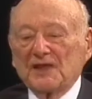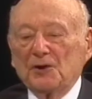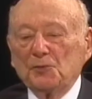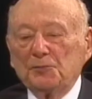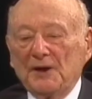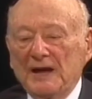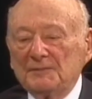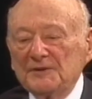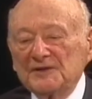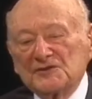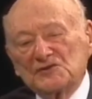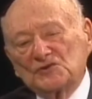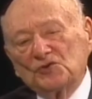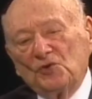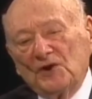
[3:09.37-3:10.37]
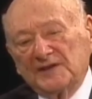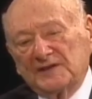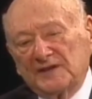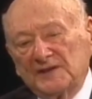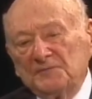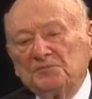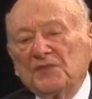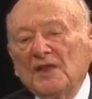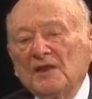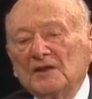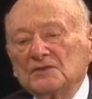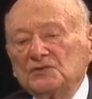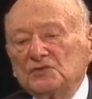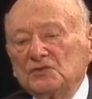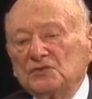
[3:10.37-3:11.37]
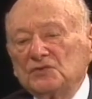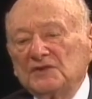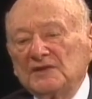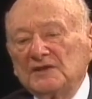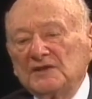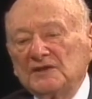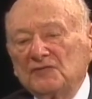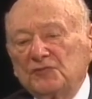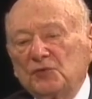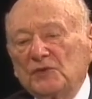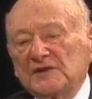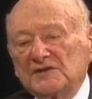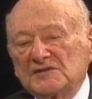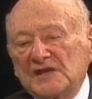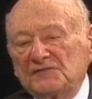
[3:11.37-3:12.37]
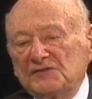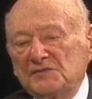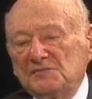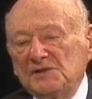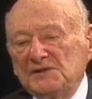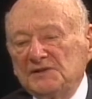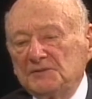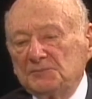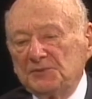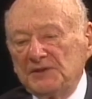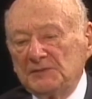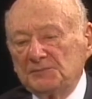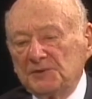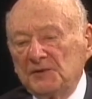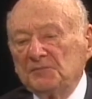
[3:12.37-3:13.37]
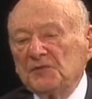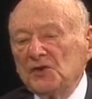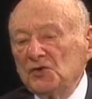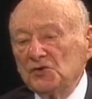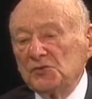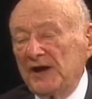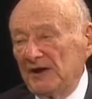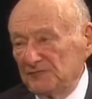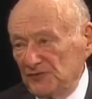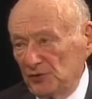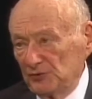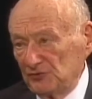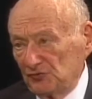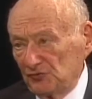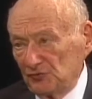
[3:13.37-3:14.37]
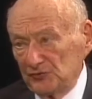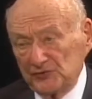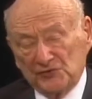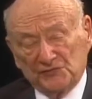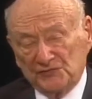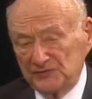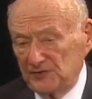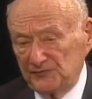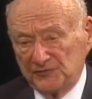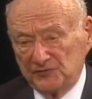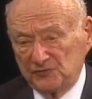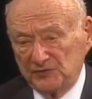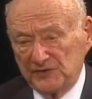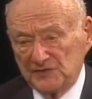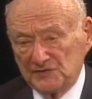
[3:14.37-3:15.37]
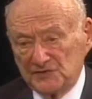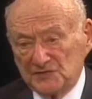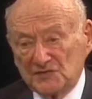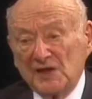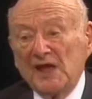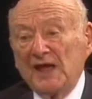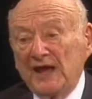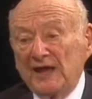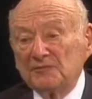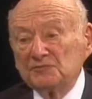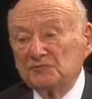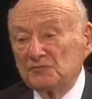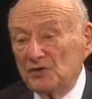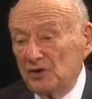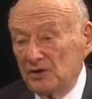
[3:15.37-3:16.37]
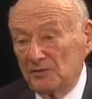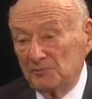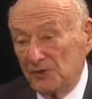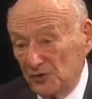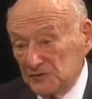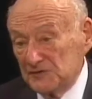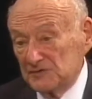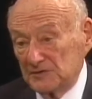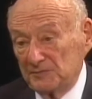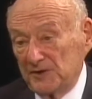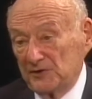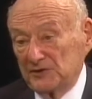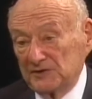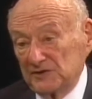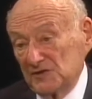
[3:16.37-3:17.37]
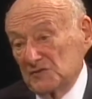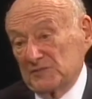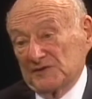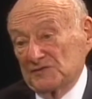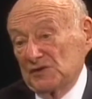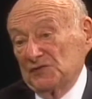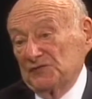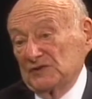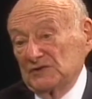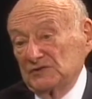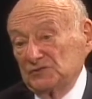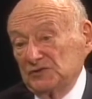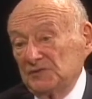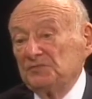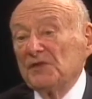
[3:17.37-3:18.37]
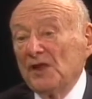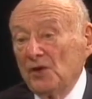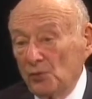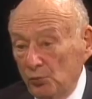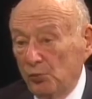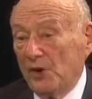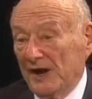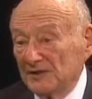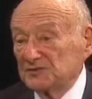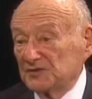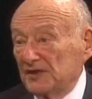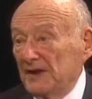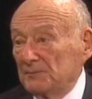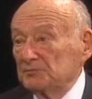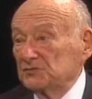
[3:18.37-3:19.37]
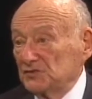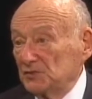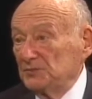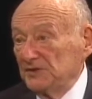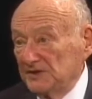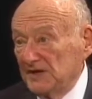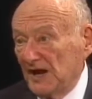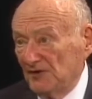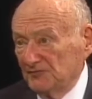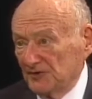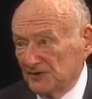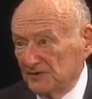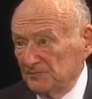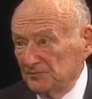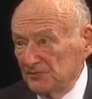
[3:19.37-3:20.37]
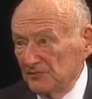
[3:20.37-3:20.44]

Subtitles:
Obama is talking to the 47 million people who have no insurance for different reasons, and most Americans, myself included, want them to be covered.